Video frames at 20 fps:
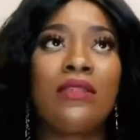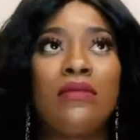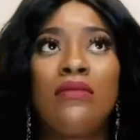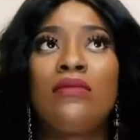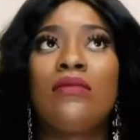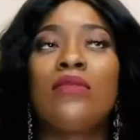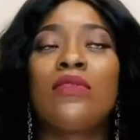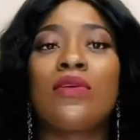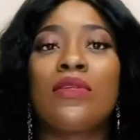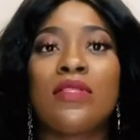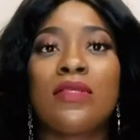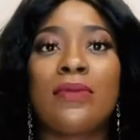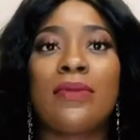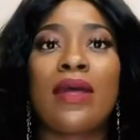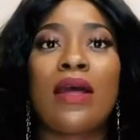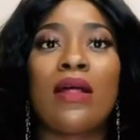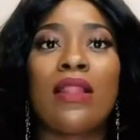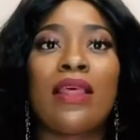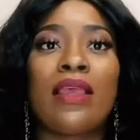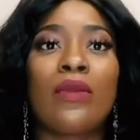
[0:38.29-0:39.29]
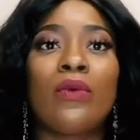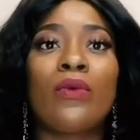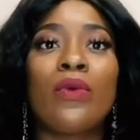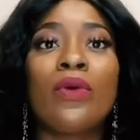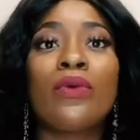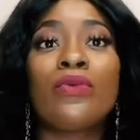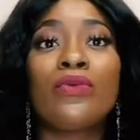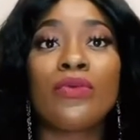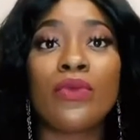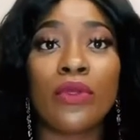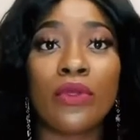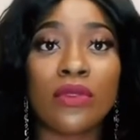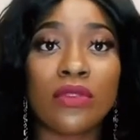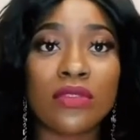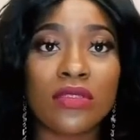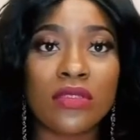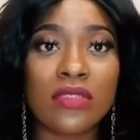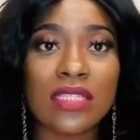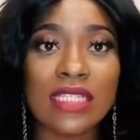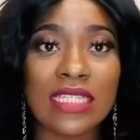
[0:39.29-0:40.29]
thought about like what route
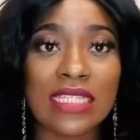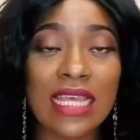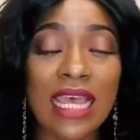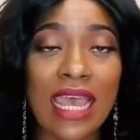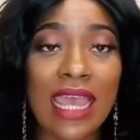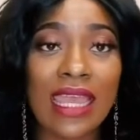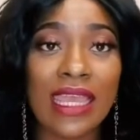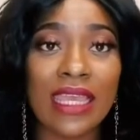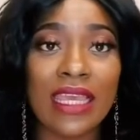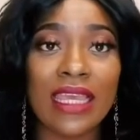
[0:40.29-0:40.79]
to take